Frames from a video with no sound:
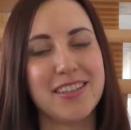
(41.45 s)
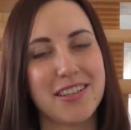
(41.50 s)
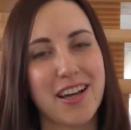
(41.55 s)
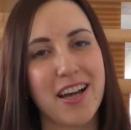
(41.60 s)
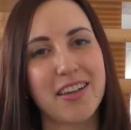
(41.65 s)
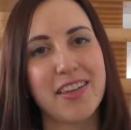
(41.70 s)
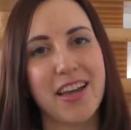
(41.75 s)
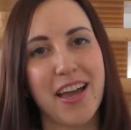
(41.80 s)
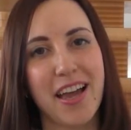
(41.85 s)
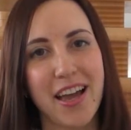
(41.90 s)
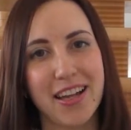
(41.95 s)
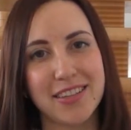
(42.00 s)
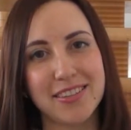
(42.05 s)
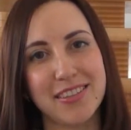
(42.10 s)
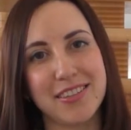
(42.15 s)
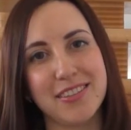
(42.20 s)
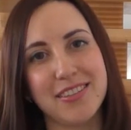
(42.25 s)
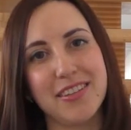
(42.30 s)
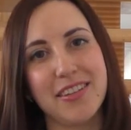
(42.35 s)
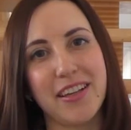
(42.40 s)
and other
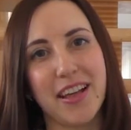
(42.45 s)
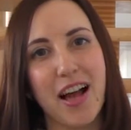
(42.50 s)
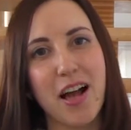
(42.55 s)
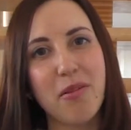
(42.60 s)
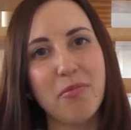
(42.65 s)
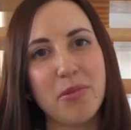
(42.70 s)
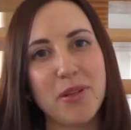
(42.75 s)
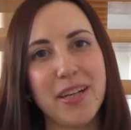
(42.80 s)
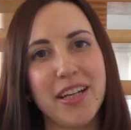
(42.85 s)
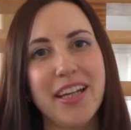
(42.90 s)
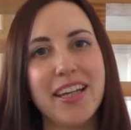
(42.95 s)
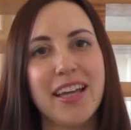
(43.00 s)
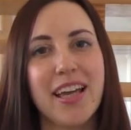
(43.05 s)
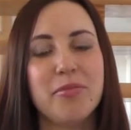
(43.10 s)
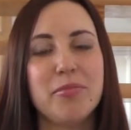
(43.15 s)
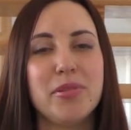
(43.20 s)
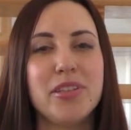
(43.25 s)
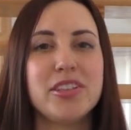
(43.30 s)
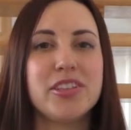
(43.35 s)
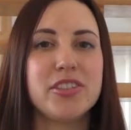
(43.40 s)
assets in the company
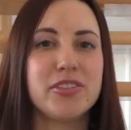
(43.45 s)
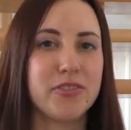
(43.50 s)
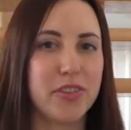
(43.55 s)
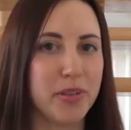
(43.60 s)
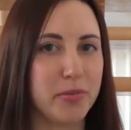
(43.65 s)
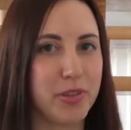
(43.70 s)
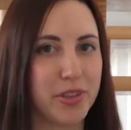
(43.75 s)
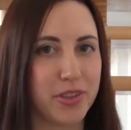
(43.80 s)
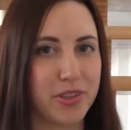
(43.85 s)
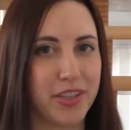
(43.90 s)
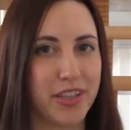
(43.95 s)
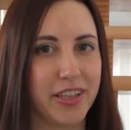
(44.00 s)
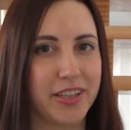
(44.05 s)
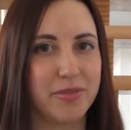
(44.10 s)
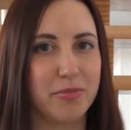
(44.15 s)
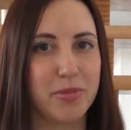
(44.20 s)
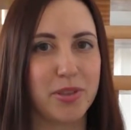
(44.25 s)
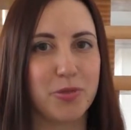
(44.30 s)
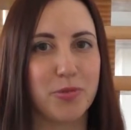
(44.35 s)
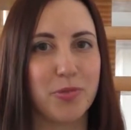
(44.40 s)
can be
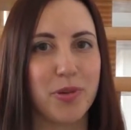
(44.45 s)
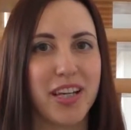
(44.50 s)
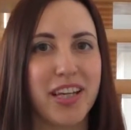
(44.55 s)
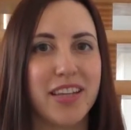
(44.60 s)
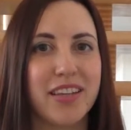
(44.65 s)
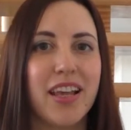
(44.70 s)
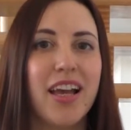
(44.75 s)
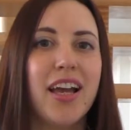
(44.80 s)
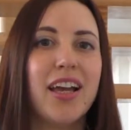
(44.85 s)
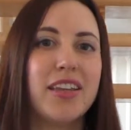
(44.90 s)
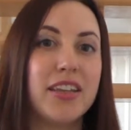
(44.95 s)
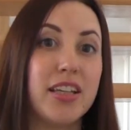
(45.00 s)
distributed between